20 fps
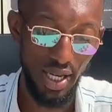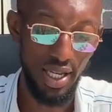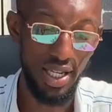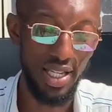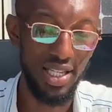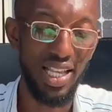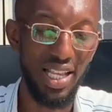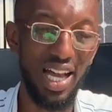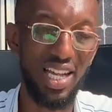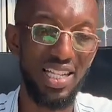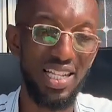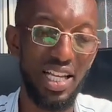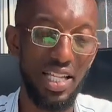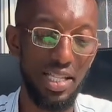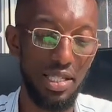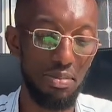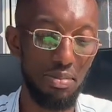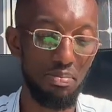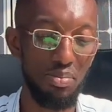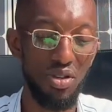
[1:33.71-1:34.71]
These are
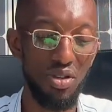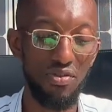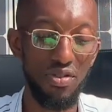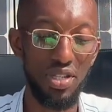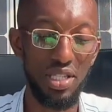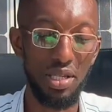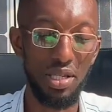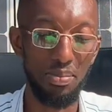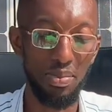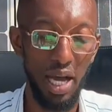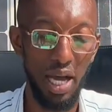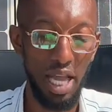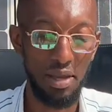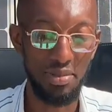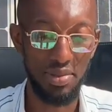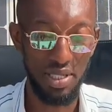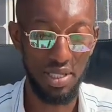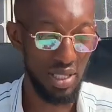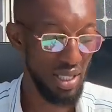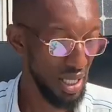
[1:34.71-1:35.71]
just PVC
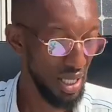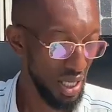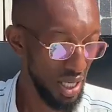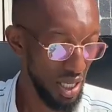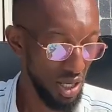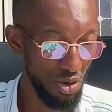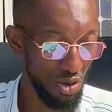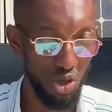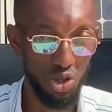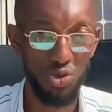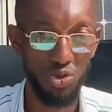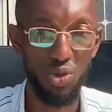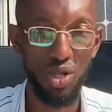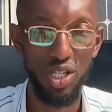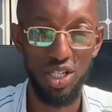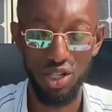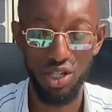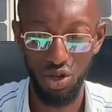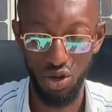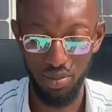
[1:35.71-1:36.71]
pipes. It was
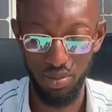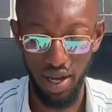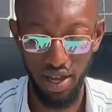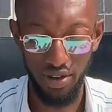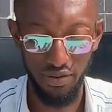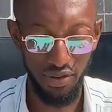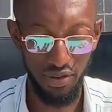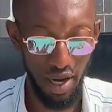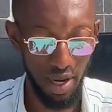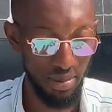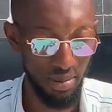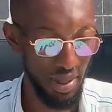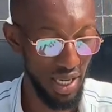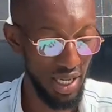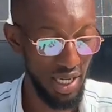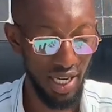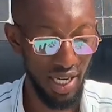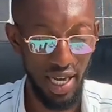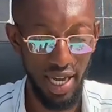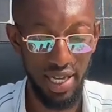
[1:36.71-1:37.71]
waste on my farm
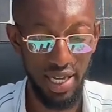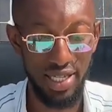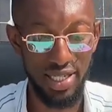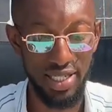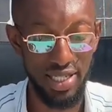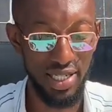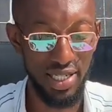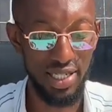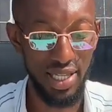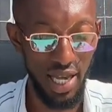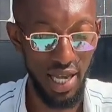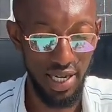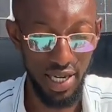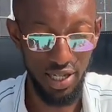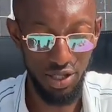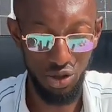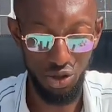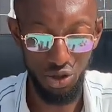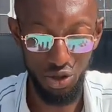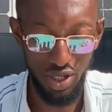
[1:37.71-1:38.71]
and then I
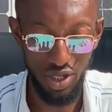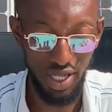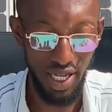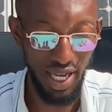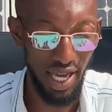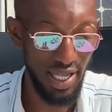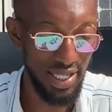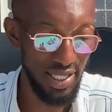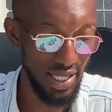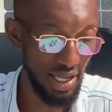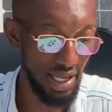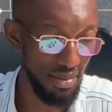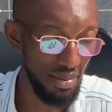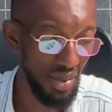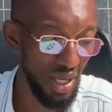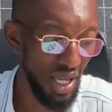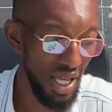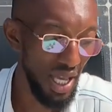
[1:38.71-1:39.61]
decided to utilize them.